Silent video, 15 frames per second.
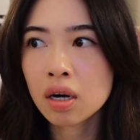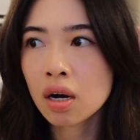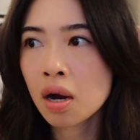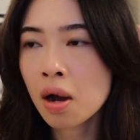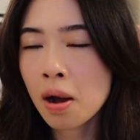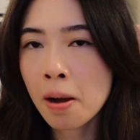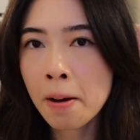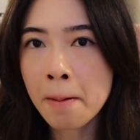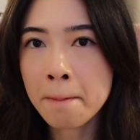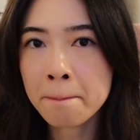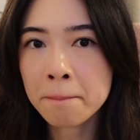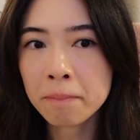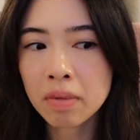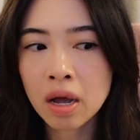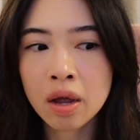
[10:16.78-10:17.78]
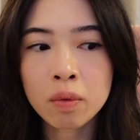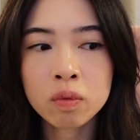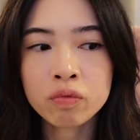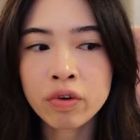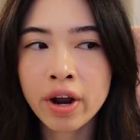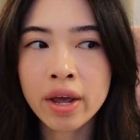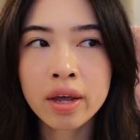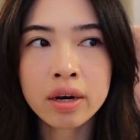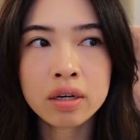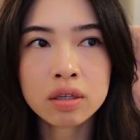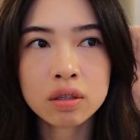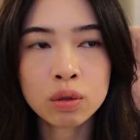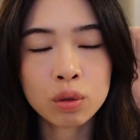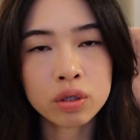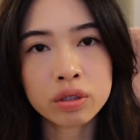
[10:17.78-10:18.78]
I
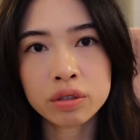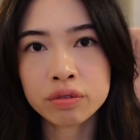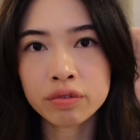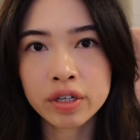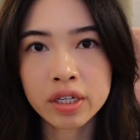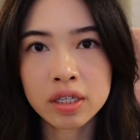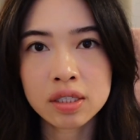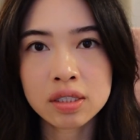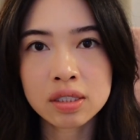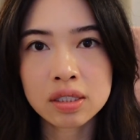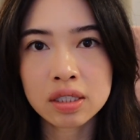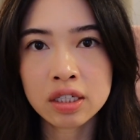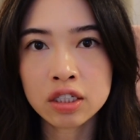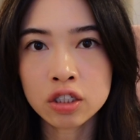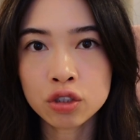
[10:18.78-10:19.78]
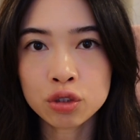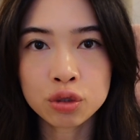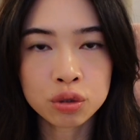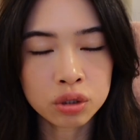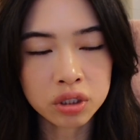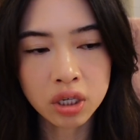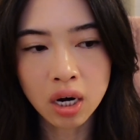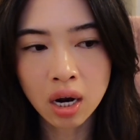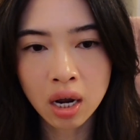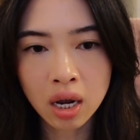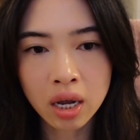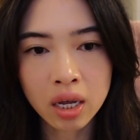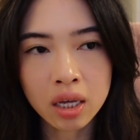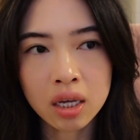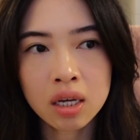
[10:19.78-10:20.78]
read Lord of the Rings in junior
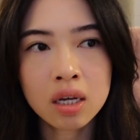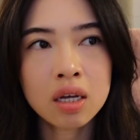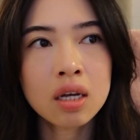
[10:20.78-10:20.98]
high.